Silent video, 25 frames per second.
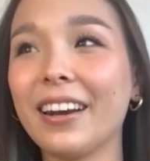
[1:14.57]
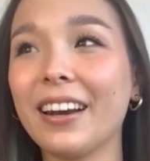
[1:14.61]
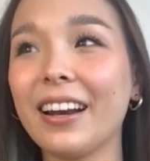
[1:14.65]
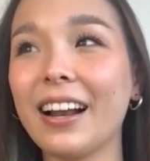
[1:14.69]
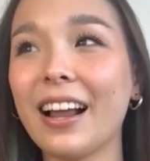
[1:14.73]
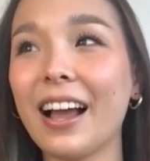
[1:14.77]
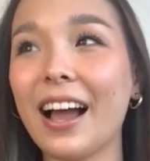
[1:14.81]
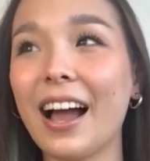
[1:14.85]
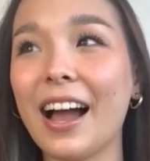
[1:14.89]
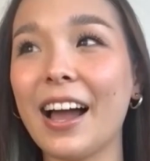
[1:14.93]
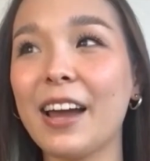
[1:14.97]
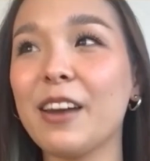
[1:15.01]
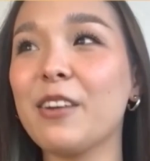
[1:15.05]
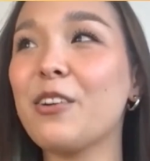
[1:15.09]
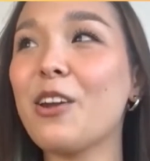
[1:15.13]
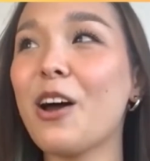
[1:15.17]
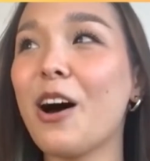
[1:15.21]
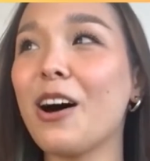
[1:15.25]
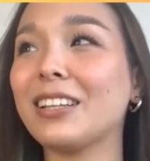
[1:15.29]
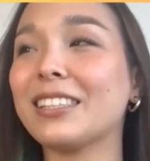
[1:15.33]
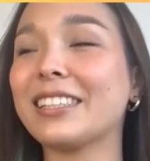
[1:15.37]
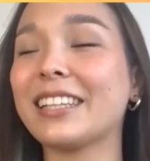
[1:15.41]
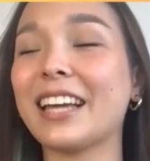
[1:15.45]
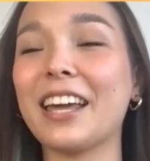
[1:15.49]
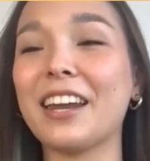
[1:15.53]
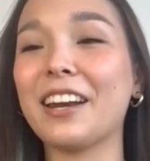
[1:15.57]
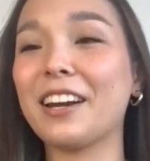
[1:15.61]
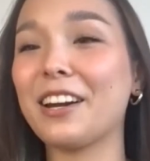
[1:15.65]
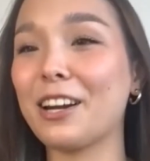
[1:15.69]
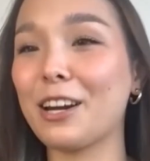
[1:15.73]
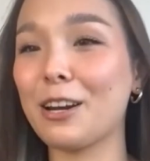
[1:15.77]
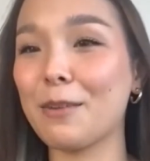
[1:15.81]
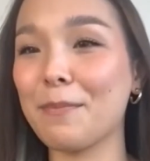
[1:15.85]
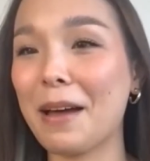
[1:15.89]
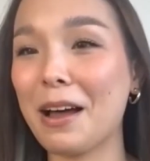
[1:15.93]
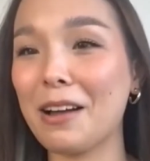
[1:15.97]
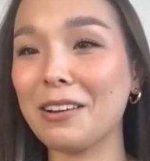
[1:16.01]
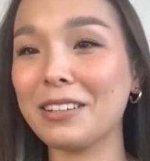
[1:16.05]
I had not skated in
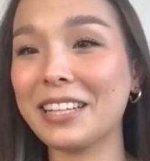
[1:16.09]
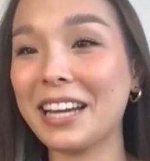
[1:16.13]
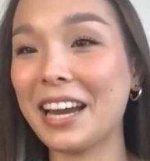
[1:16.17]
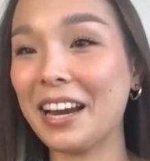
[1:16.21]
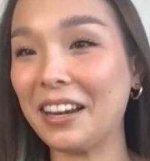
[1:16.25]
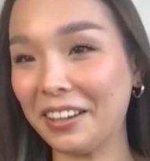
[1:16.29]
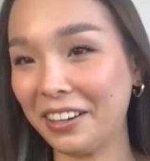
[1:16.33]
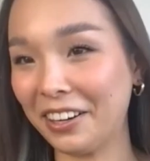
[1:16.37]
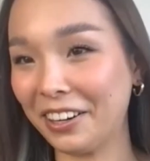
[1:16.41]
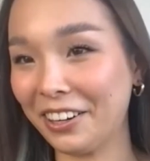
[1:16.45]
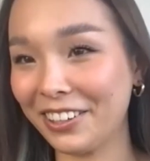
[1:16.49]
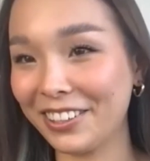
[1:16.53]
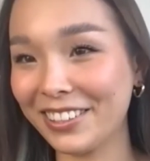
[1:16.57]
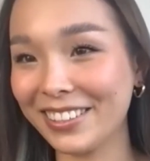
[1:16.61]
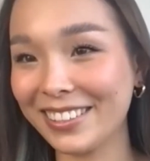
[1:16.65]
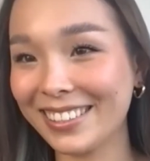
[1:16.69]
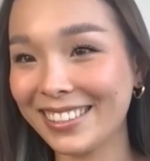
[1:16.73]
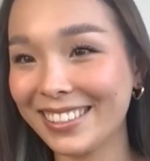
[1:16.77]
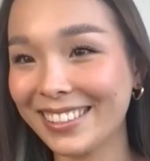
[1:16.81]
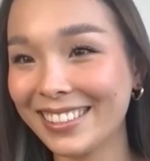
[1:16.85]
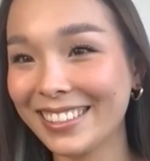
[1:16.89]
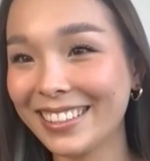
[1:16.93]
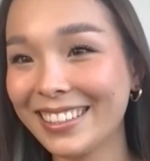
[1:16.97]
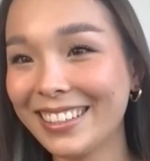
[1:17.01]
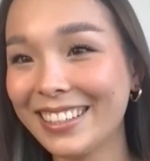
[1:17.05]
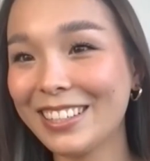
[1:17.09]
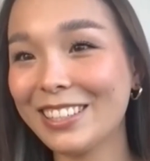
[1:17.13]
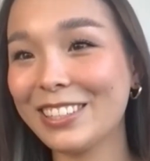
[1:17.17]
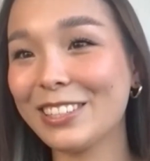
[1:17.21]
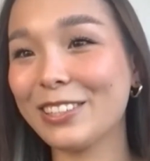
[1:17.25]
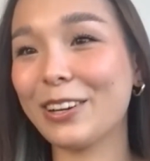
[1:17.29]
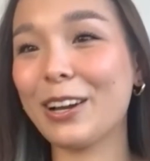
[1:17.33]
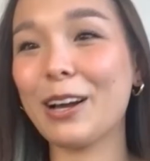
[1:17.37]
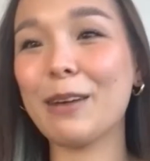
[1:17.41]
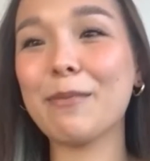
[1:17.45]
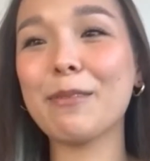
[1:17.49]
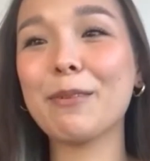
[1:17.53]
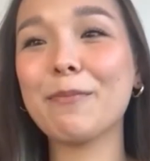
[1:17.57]
about 10 years. So
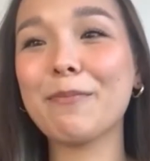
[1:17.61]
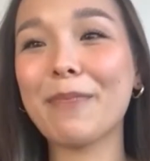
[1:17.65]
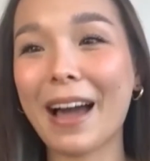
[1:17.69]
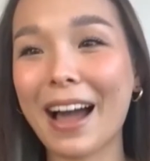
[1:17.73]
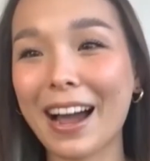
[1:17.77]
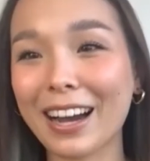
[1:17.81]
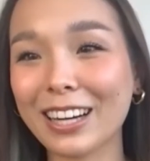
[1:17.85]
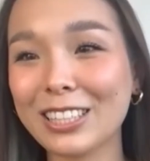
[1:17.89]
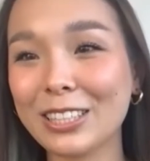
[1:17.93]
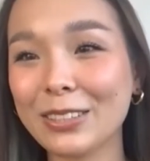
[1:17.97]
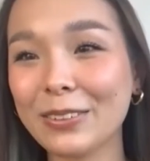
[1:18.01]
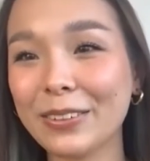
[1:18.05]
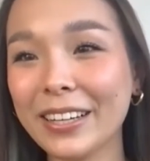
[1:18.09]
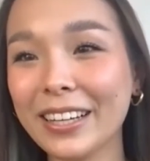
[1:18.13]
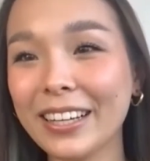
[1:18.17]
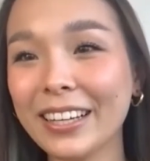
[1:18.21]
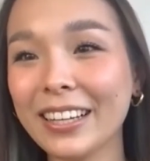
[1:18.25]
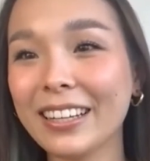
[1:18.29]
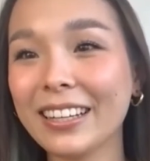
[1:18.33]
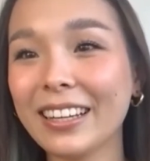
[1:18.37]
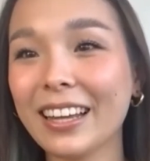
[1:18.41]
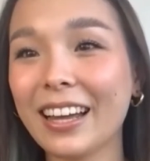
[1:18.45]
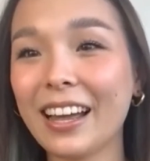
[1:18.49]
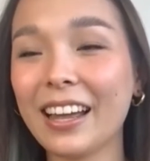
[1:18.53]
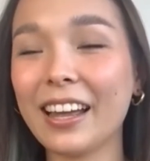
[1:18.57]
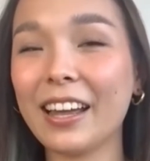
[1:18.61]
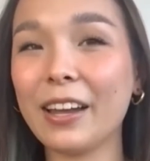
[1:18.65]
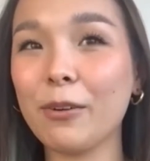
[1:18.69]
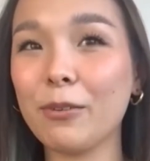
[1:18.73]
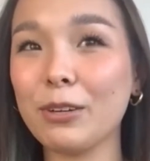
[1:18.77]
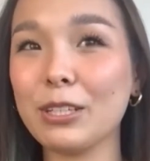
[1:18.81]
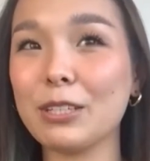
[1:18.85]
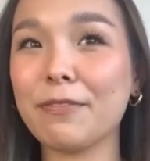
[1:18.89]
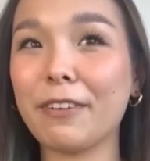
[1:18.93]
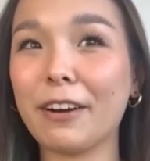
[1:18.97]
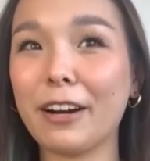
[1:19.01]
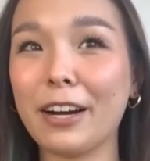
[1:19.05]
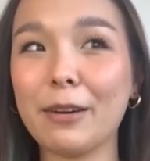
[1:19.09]
coming back to it, it
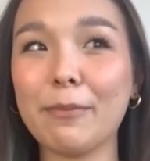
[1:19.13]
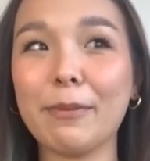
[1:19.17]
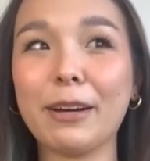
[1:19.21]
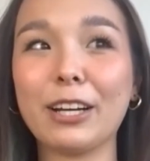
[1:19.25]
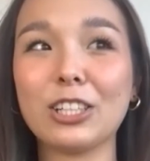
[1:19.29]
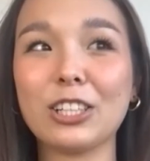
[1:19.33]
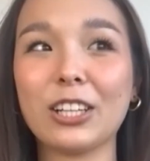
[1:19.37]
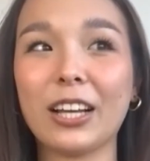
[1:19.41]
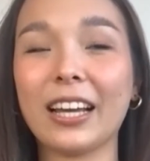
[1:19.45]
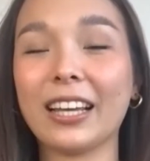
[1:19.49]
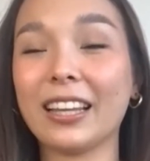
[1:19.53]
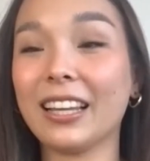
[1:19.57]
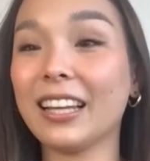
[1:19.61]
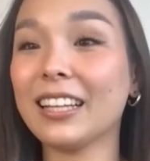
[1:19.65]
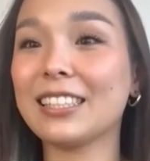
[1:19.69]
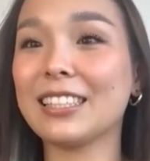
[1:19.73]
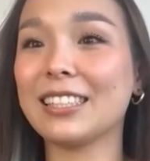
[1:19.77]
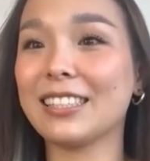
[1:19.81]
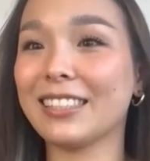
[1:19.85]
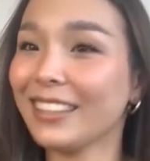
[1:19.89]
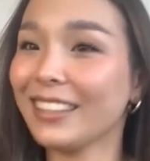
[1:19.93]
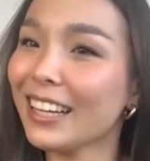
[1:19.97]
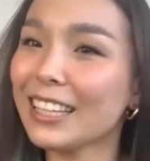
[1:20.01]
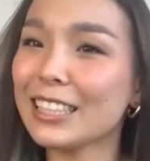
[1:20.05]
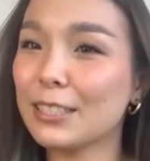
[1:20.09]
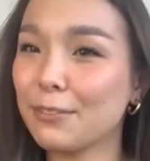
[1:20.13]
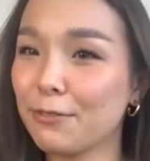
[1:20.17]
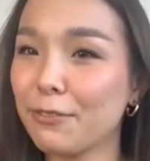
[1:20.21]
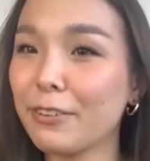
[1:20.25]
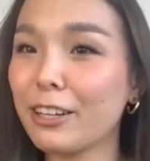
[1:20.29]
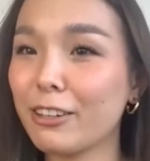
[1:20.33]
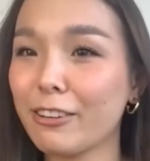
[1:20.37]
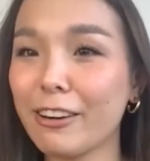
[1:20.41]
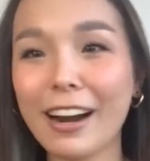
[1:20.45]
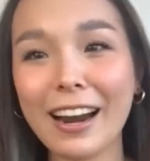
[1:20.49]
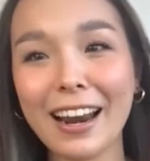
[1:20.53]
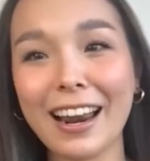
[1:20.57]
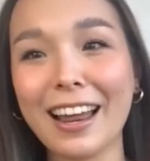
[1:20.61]
was very much like, let's
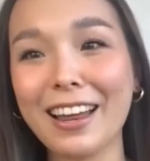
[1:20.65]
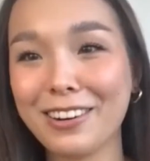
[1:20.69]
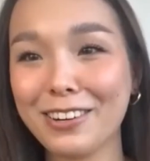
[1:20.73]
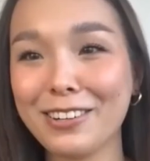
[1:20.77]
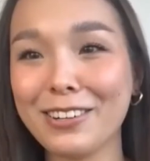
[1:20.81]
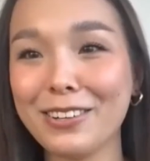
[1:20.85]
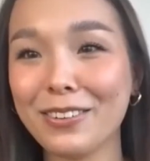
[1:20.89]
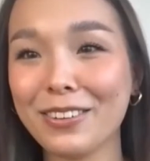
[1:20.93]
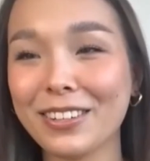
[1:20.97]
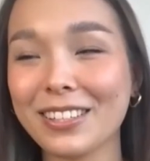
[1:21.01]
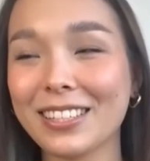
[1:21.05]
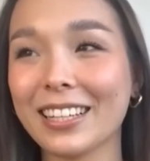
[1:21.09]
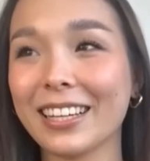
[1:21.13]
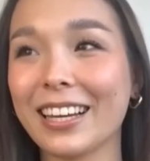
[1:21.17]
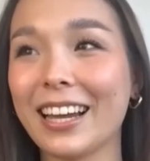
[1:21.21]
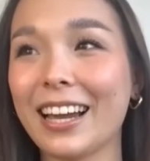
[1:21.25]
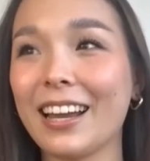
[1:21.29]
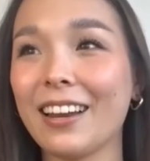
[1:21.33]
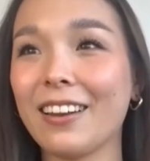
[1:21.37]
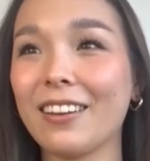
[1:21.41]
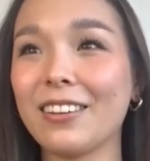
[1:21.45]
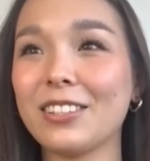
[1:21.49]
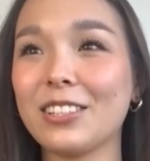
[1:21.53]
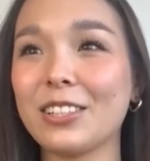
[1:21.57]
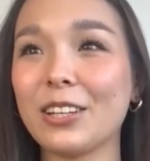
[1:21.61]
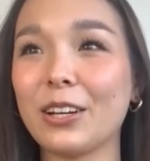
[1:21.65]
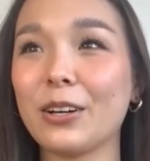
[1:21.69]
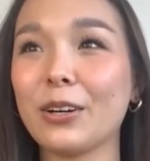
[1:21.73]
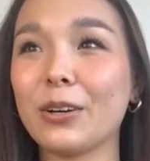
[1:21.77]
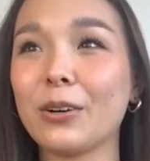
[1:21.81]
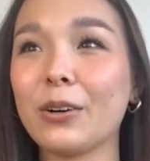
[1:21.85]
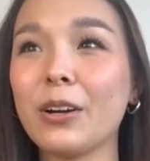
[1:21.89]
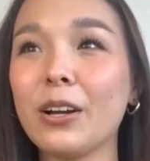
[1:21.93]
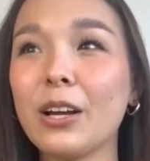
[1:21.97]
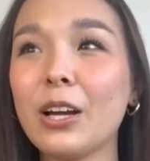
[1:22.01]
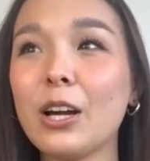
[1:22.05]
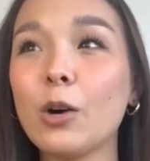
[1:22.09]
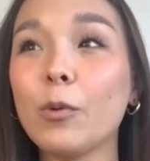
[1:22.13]
figure out how to do this again. So
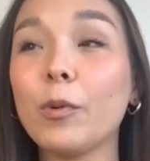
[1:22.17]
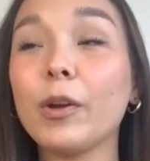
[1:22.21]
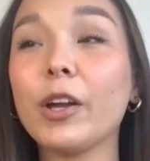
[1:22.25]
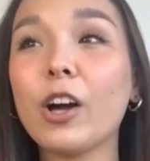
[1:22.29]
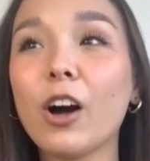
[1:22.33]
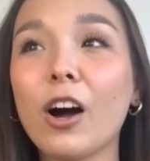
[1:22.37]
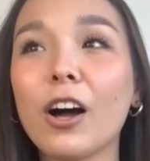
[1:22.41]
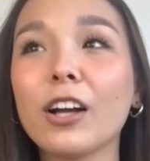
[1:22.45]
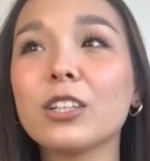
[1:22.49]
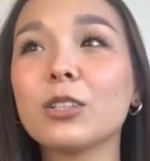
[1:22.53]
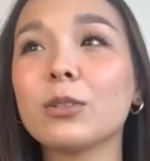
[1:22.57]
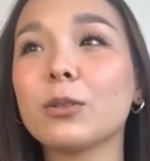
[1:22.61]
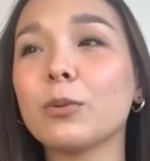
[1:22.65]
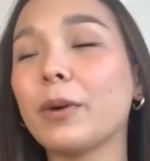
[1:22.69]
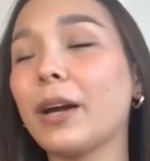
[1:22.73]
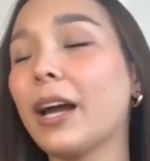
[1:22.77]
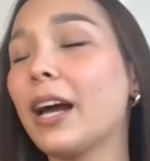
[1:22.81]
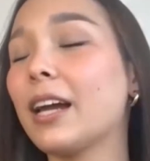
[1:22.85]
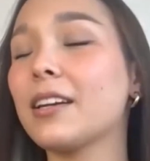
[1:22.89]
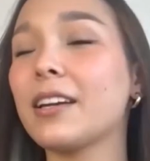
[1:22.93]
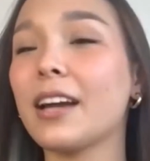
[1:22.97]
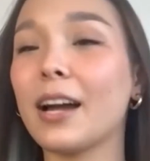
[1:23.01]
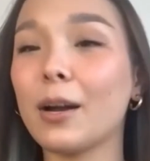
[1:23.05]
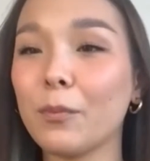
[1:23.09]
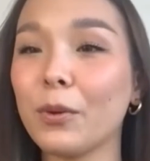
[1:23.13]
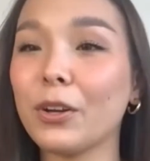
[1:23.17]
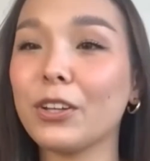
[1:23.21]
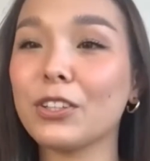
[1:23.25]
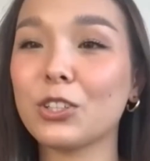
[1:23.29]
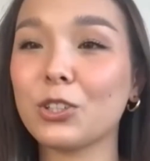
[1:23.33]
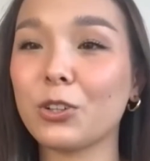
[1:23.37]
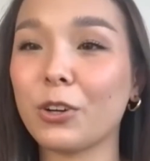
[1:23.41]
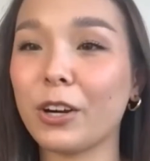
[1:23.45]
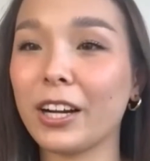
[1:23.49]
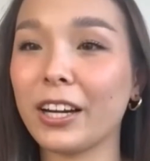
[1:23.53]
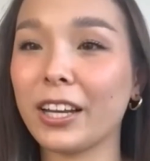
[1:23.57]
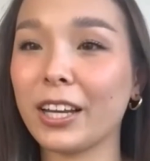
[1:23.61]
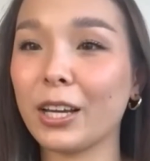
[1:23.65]
we got to it. We had 9 weeks of
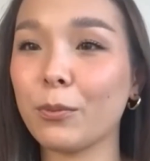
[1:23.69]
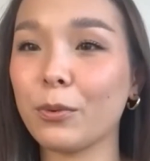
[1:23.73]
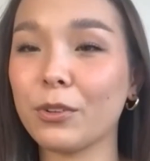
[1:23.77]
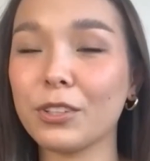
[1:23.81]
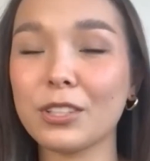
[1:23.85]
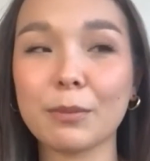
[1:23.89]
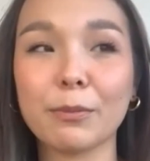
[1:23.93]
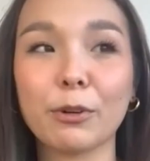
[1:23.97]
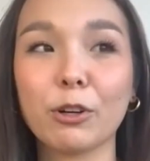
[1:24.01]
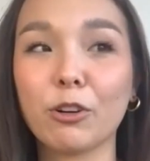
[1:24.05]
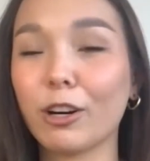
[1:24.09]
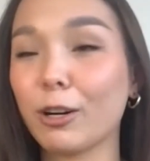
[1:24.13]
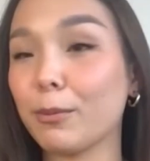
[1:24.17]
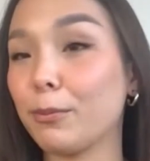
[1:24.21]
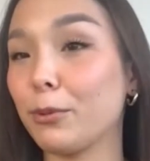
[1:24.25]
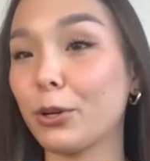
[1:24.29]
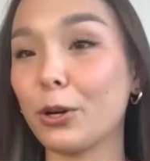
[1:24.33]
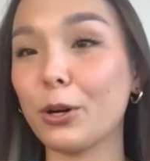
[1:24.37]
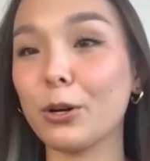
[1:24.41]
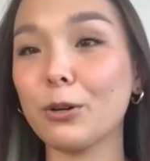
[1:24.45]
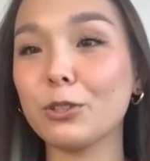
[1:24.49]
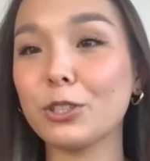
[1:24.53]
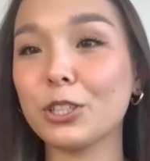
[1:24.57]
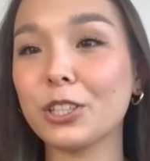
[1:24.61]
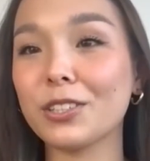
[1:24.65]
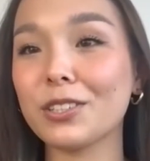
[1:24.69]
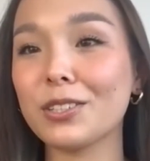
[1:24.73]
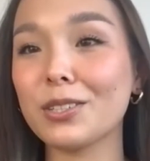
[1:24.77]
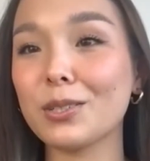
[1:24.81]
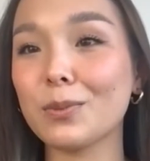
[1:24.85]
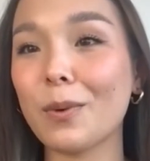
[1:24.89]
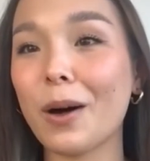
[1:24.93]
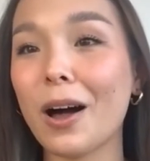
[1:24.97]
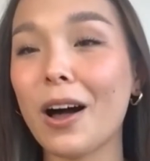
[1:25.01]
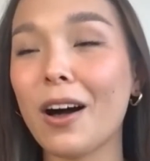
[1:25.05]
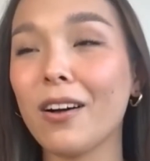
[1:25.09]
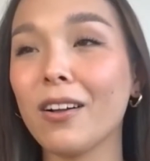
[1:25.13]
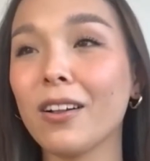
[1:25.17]
training with some incredible coaches as
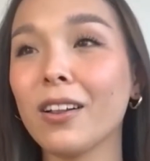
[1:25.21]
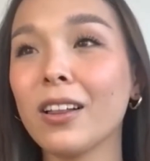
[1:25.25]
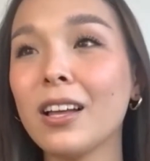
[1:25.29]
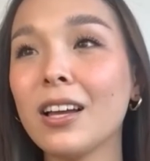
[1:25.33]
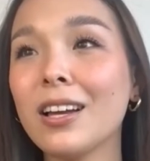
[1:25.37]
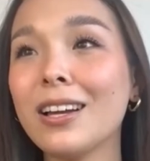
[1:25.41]
well.